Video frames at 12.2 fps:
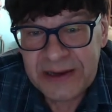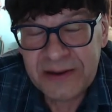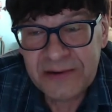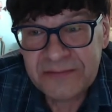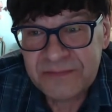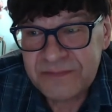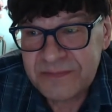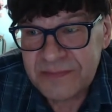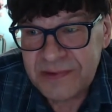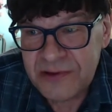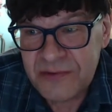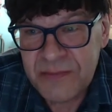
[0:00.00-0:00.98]
You know,
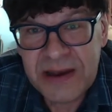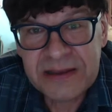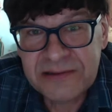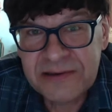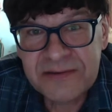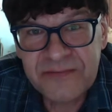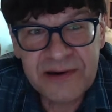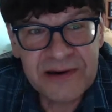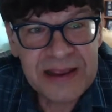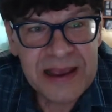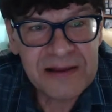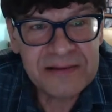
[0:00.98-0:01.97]
you might look
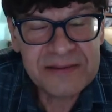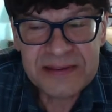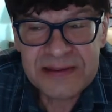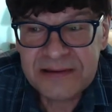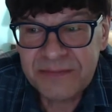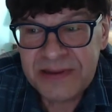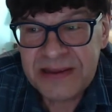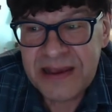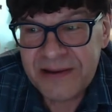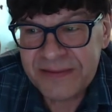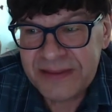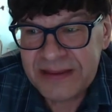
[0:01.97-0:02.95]
very healthy and
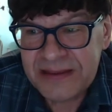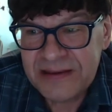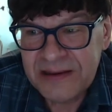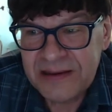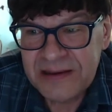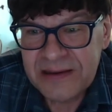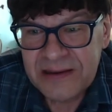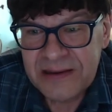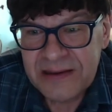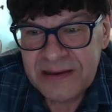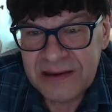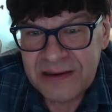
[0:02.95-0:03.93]
be healthy,
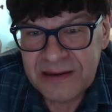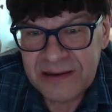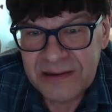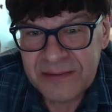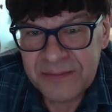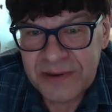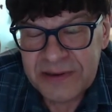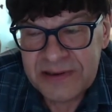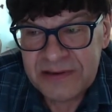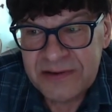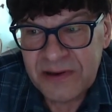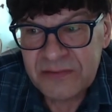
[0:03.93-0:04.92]
um,
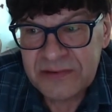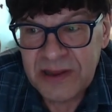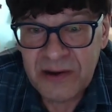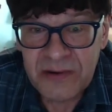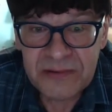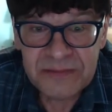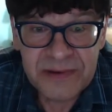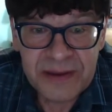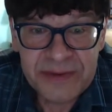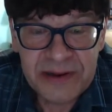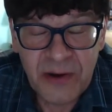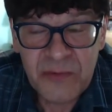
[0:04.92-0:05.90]
but you don't know.
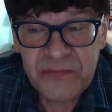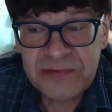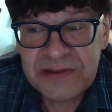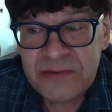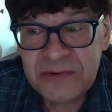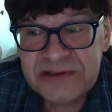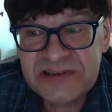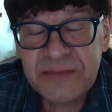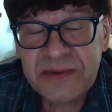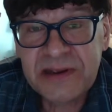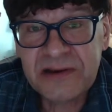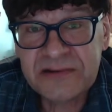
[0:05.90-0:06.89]
I mean, hopefully when
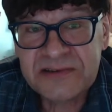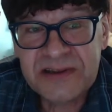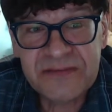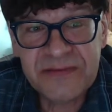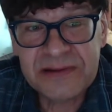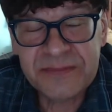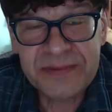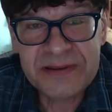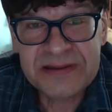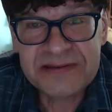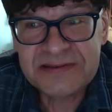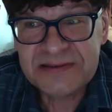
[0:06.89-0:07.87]
somebody goes to the
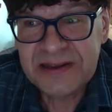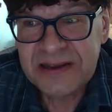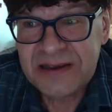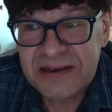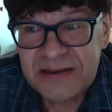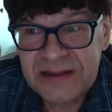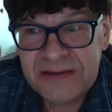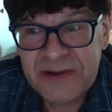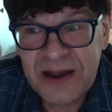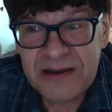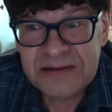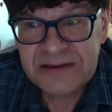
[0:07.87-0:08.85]
Philippines,
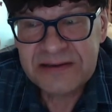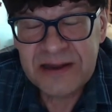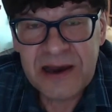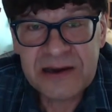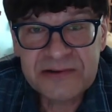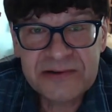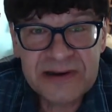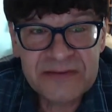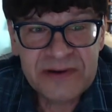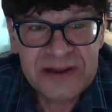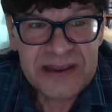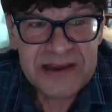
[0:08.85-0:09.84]
they've gone to the doctor
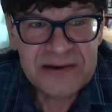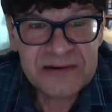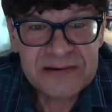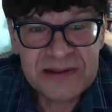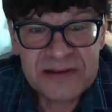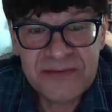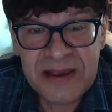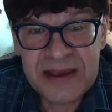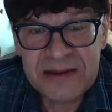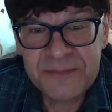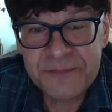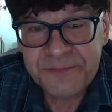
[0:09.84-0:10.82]
every year. They've
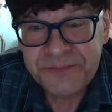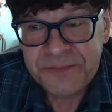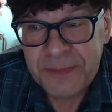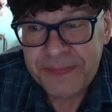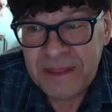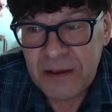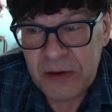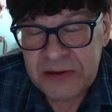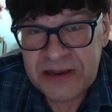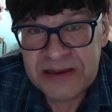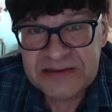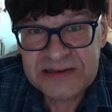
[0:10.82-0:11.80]
had all
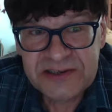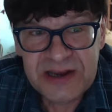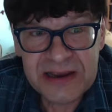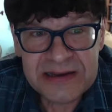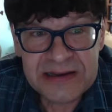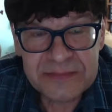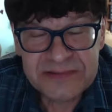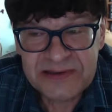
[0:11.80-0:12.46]
kinds of checkups.